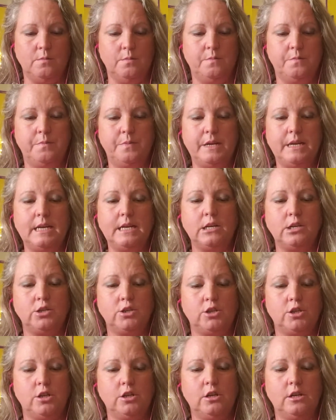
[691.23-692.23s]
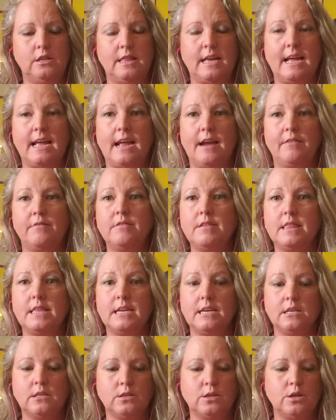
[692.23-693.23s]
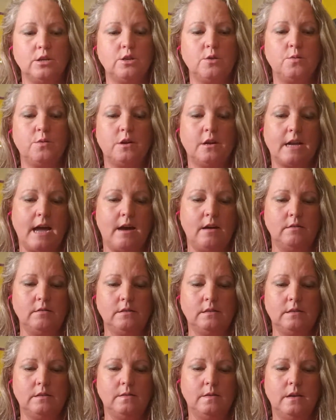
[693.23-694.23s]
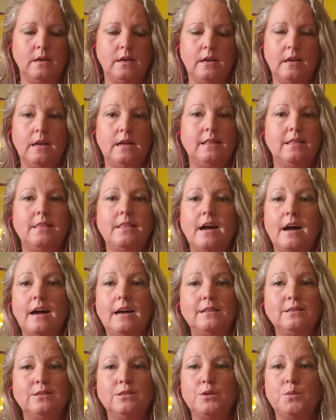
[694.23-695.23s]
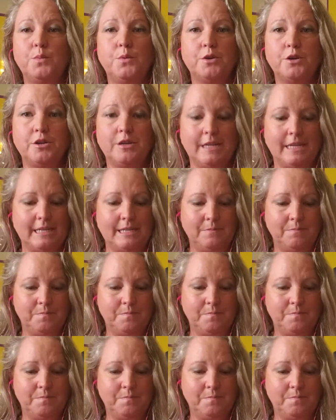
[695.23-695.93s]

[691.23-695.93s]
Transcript: be assured that everything is going to work out. Not to worry.